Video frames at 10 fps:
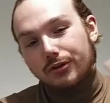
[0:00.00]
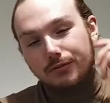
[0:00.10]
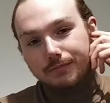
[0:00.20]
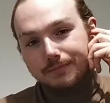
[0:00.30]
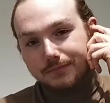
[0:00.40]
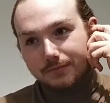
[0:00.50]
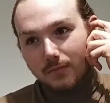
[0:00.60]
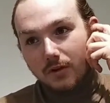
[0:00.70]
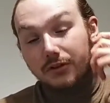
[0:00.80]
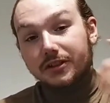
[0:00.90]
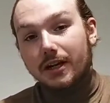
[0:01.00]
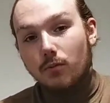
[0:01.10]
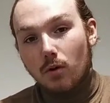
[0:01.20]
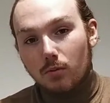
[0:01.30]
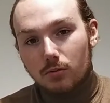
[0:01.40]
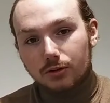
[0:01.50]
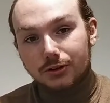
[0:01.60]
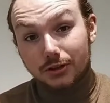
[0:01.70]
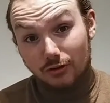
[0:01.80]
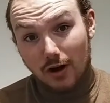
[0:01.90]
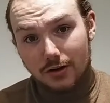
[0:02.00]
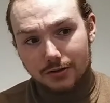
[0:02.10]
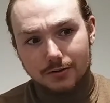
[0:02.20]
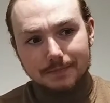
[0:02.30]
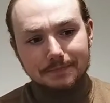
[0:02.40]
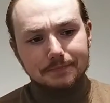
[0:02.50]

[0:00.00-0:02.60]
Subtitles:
done. Second one was distraction